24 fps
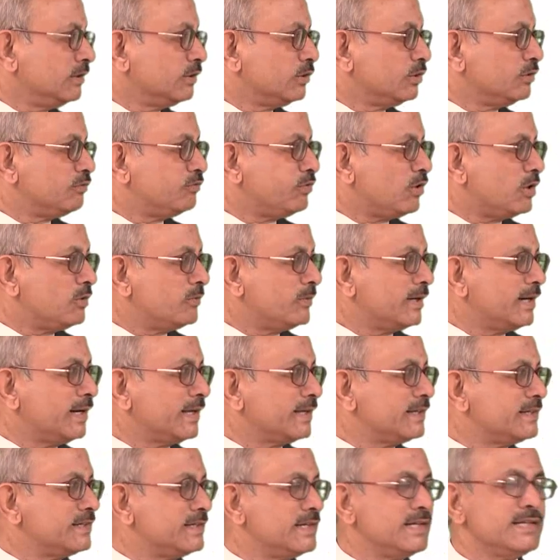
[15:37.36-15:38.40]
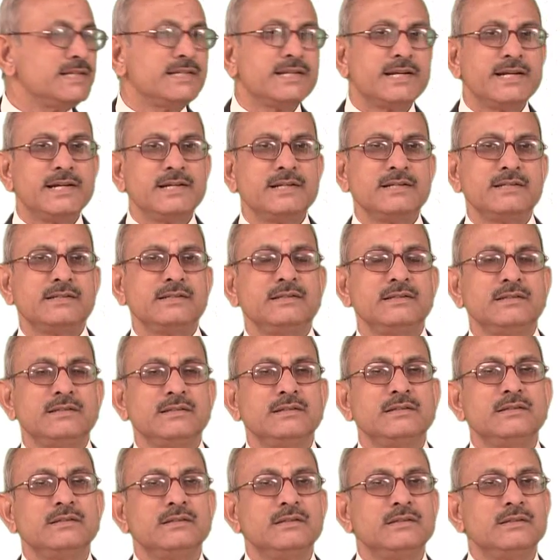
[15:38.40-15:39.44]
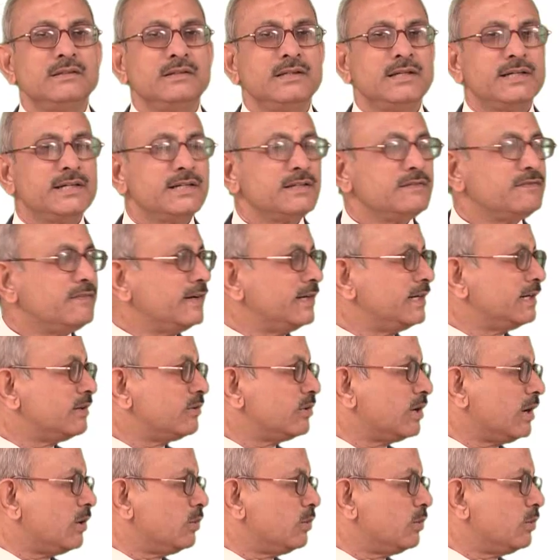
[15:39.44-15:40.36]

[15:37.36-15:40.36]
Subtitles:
So forward exchange rates, let us find out